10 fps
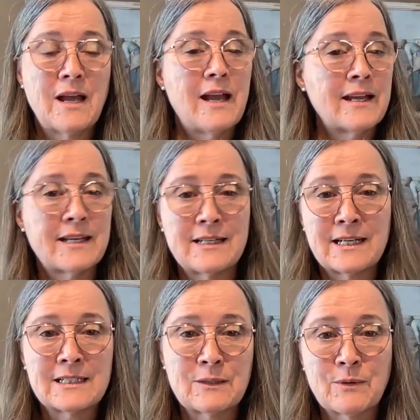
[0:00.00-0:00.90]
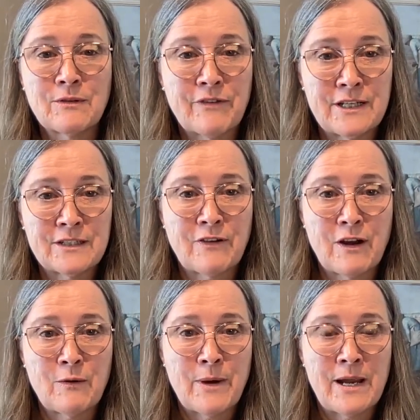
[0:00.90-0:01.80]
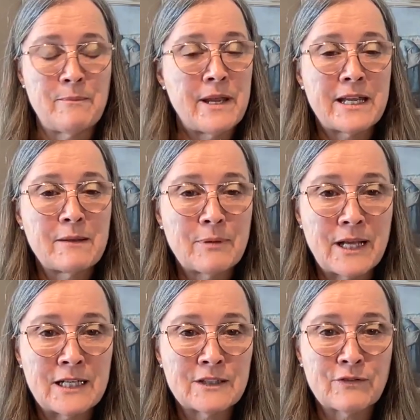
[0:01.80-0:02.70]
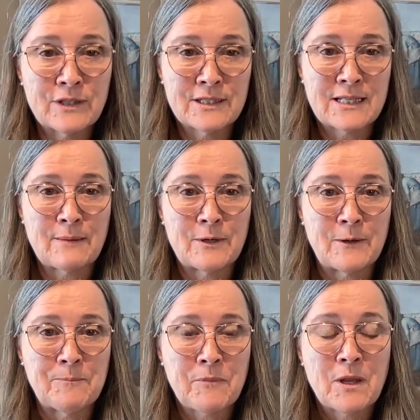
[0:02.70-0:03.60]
And connecting with friends far away. Making plans for the summer.